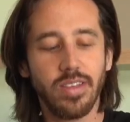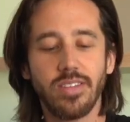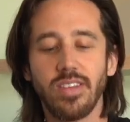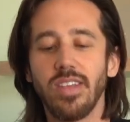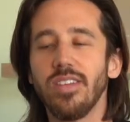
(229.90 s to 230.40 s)

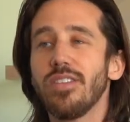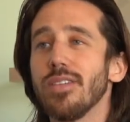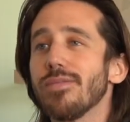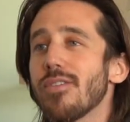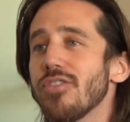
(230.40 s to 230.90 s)
This is
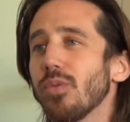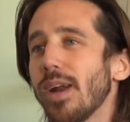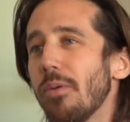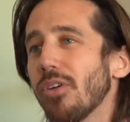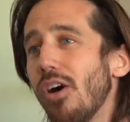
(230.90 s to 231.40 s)
the first
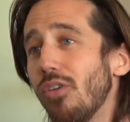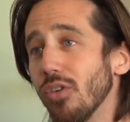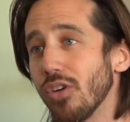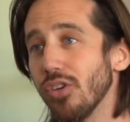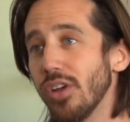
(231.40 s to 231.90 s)
what I would call
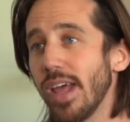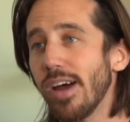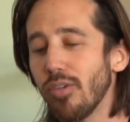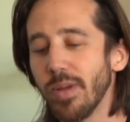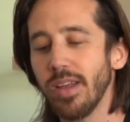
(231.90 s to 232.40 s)
good
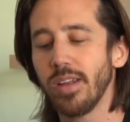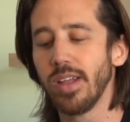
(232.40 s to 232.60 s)
helmet.